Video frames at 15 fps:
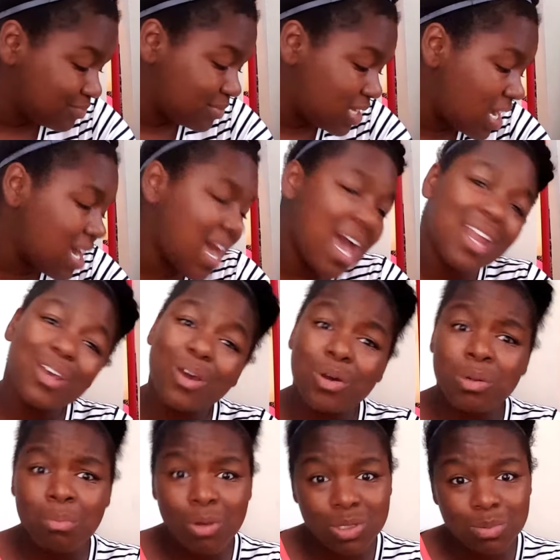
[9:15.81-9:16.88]
to kind of go to
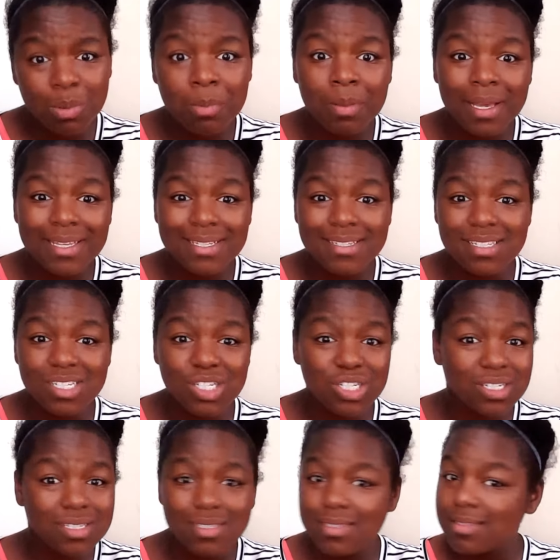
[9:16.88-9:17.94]
multiple places and
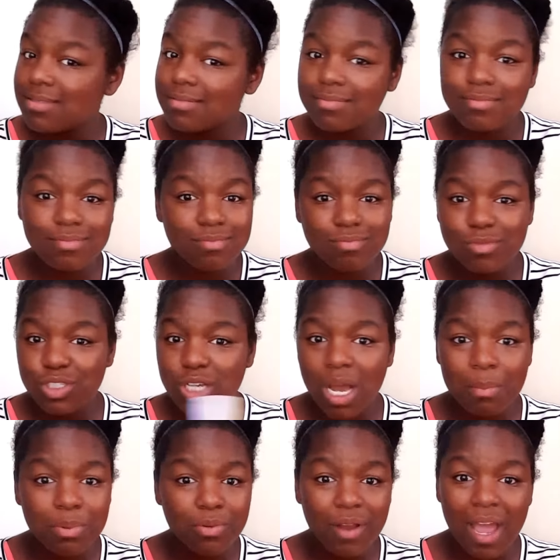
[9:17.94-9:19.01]
just
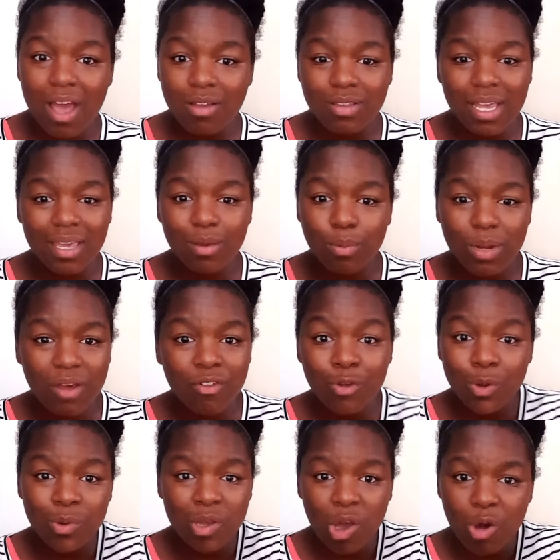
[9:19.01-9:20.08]
shop around. Like whenever
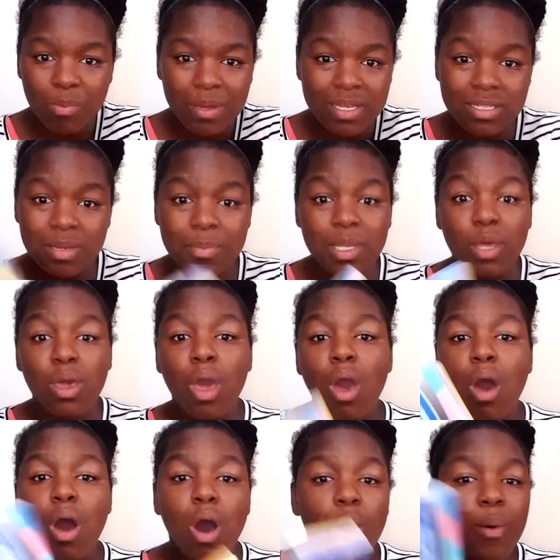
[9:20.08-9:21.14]
we go places, I'd be like,
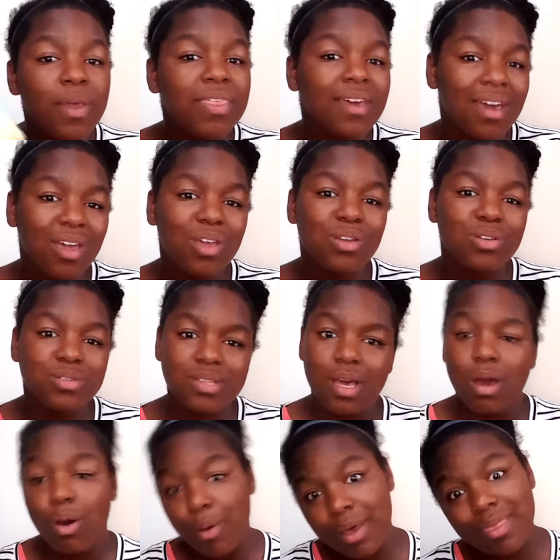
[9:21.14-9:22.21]
oh, I think I could use that.
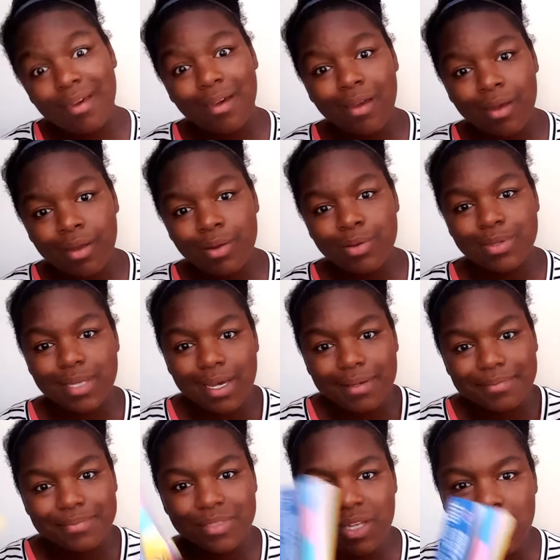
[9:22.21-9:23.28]
Oh, I think I could use that.
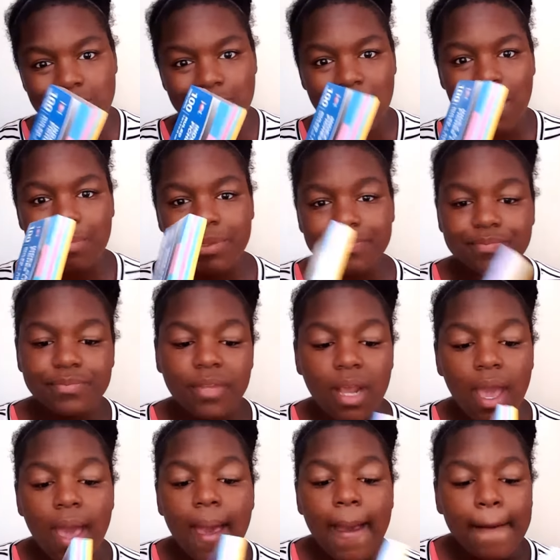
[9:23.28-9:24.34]
So that's what happened.
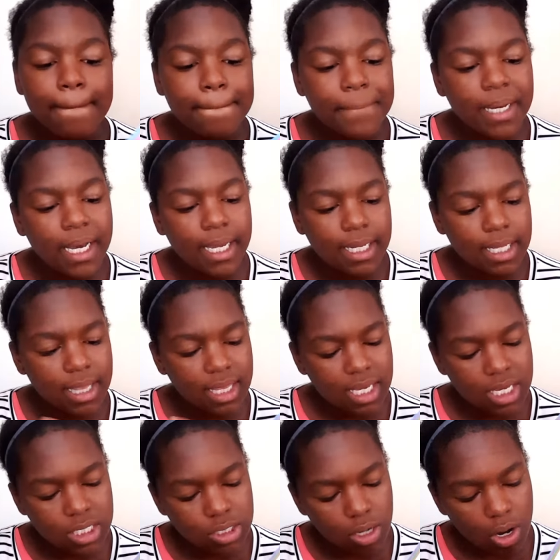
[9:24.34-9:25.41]
But
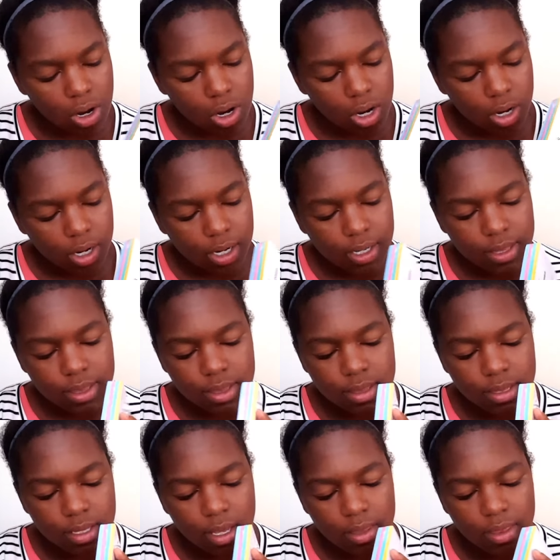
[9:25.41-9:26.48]
these are
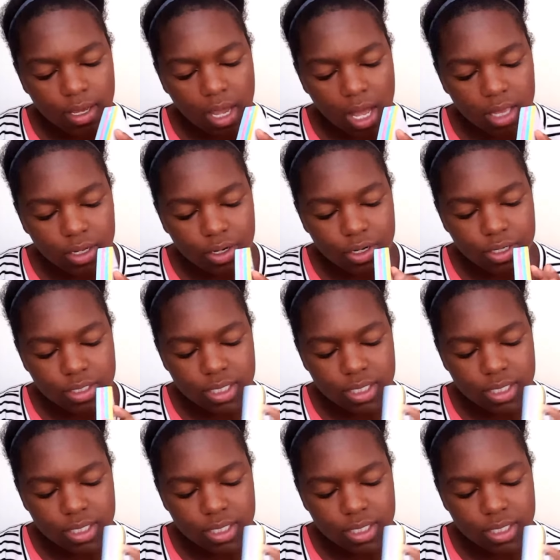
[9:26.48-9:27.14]
the colors.